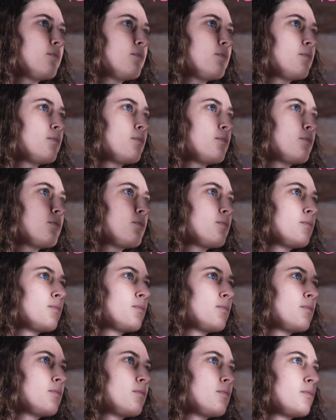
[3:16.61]

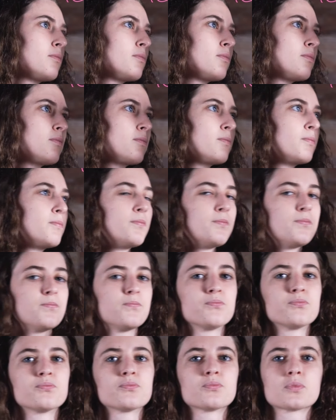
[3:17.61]

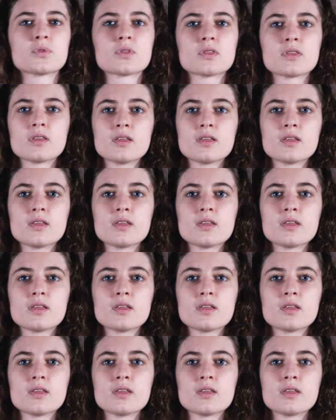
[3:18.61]
(silence)